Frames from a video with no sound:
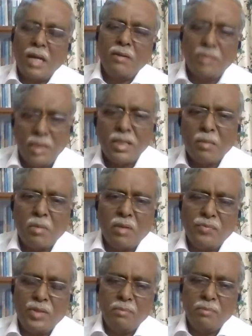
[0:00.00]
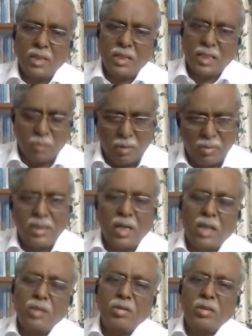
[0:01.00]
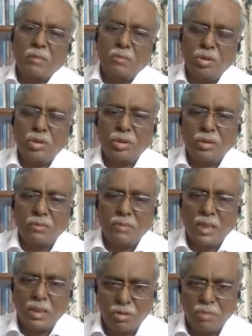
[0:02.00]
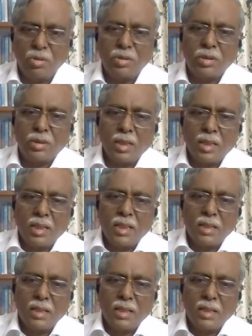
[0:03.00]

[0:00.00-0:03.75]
I have seen some of them. He has published also some books, very good books.